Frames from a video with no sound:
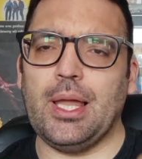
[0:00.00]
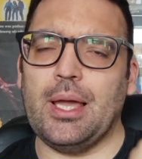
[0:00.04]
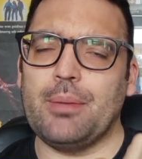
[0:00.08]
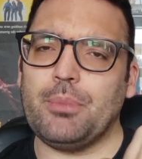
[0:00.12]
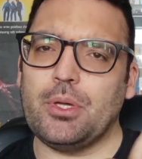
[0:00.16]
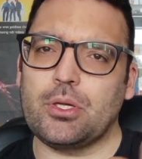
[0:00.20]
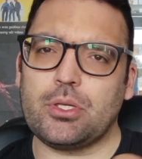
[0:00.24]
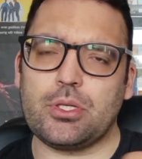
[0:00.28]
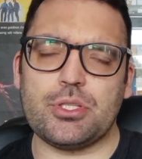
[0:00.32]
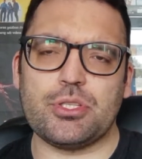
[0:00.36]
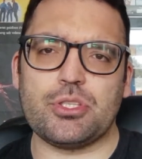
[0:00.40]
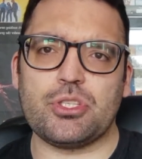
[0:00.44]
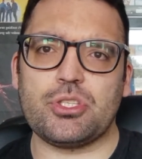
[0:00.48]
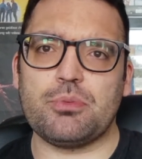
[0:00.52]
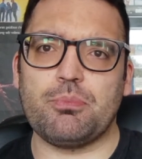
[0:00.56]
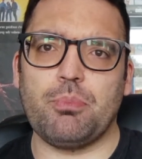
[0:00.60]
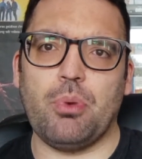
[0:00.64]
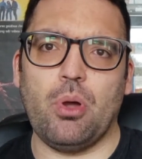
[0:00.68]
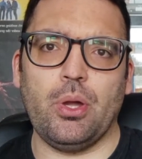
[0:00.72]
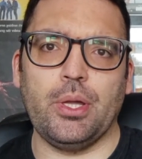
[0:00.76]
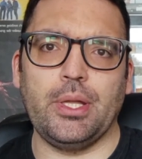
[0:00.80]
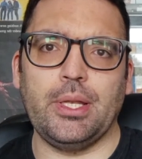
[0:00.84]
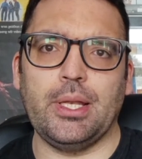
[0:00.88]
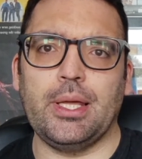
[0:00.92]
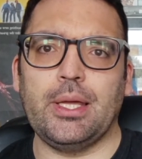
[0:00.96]
i'm not going to
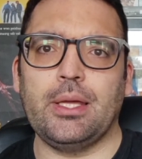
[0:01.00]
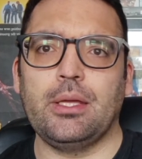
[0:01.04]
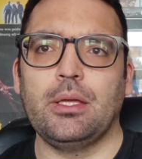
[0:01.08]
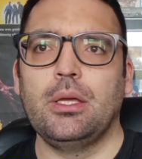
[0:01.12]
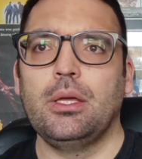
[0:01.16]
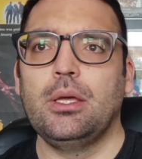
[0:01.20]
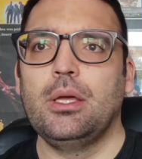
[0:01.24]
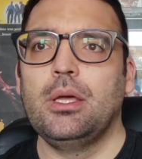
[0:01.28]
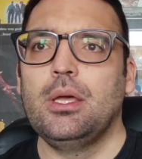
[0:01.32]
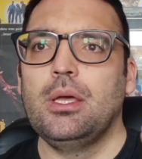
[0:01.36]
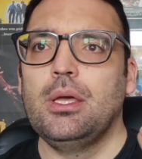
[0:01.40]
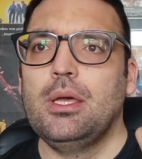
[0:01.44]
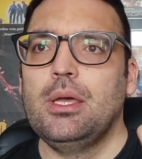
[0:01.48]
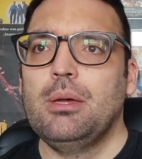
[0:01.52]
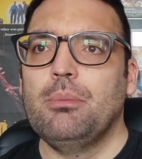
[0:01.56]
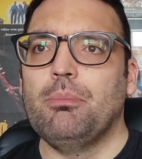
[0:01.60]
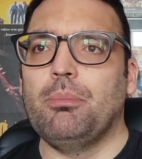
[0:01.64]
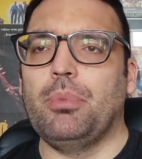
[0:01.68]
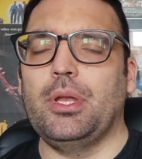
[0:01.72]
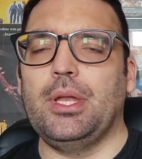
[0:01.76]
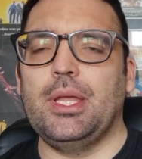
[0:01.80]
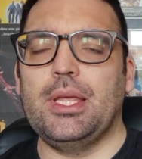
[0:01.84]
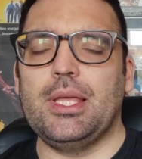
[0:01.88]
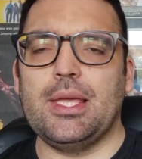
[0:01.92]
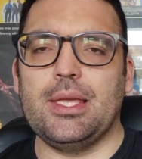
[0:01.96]
spoil it
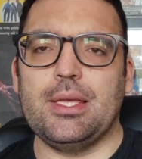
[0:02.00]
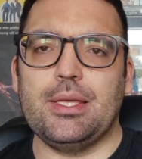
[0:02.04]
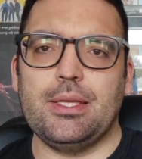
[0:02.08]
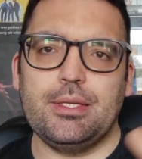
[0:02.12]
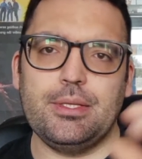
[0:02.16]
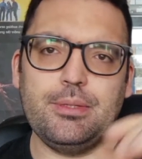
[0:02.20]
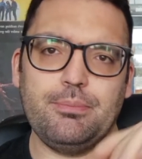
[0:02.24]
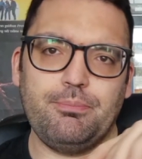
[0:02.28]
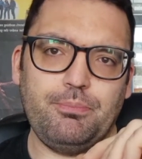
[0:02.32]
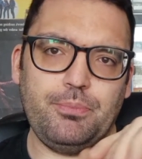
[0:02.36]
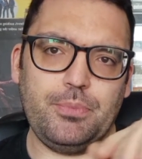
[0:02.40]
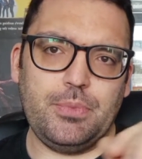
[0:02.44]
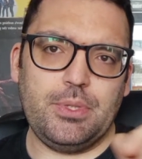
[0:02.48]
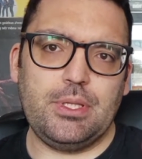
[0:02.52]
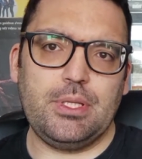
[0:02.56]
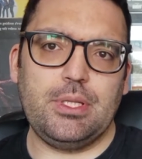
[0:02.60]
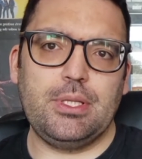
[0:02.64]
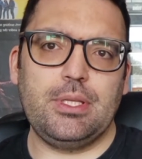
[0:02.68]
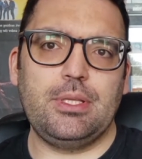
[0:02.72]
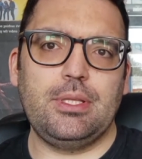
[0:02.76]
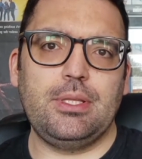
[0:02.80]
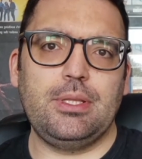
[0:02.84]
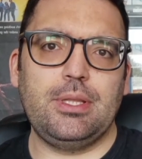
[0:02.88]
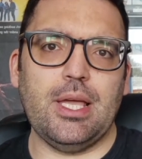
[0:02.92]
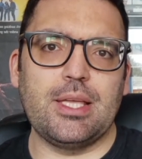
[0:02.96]
but it
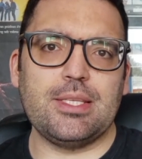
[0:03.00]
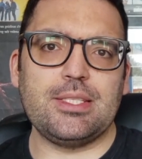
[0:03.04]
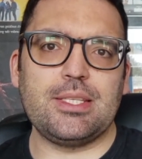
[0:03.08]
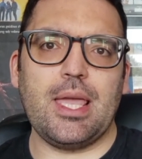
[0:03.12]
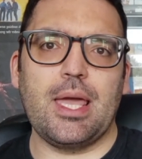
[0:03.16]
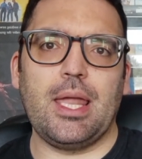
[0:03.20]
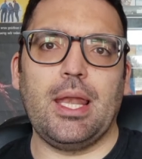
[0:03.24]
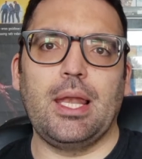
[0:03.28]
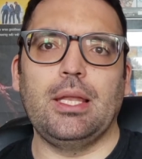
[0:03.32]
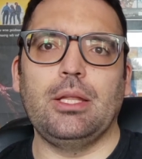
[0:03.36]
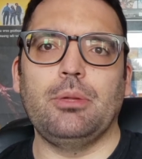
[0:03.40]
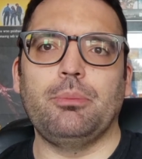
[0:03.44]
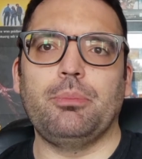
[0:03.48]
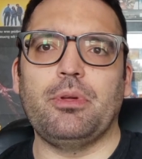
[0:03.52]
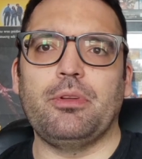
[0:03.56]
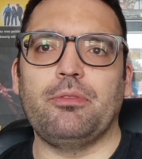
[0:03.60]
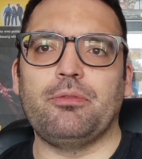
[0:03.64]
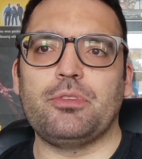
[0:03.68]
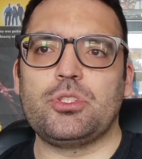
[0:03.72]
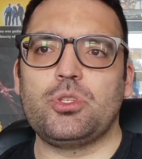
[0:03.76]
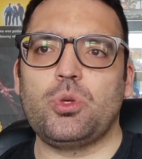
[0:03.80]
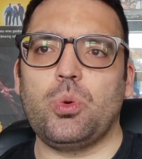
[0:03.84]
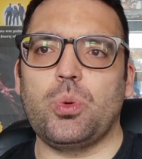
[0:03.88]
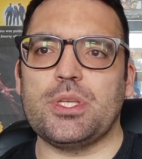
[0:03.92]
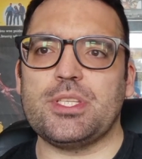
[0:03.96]
does get a little bit of
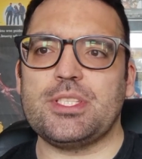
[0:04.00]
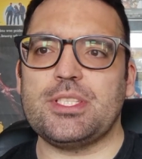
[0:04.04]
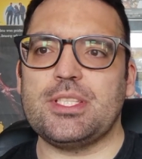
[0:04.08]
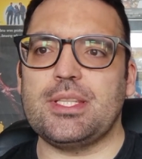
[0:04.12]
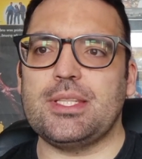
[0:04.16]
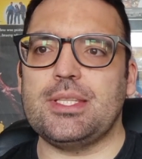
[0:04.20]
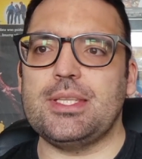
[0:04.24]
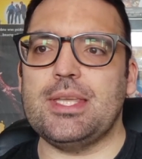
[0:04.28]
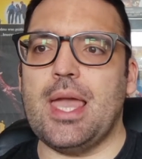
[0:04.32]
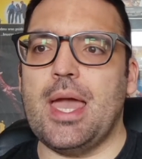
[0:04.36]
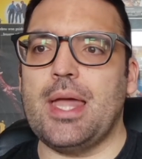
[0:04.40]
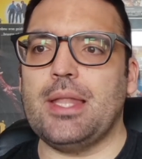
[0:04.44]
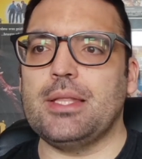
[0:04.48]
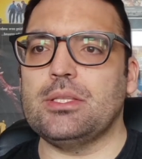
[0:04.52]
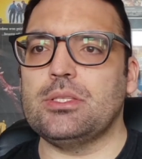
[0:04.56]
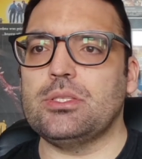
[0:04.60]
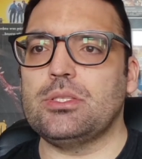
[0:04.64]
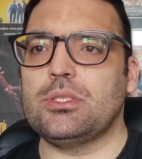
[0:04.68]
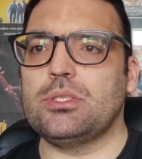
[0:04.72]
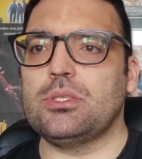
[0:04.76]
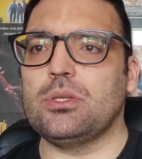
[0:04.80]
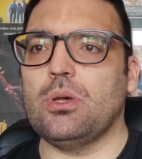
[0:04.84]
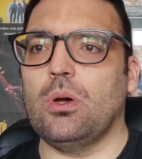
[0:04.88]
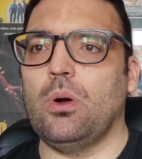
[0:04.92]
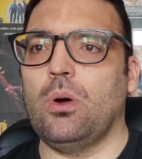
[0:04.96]
a twist at the end
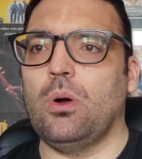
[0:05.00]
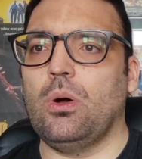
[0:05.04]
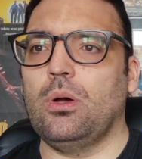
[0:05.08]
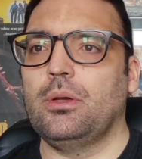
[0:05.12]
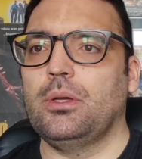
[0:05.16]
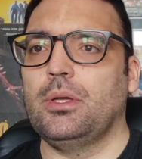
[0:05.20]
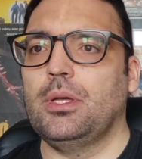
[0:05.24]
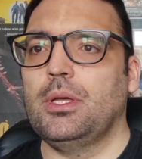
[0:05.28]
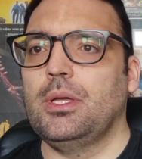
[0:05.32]
so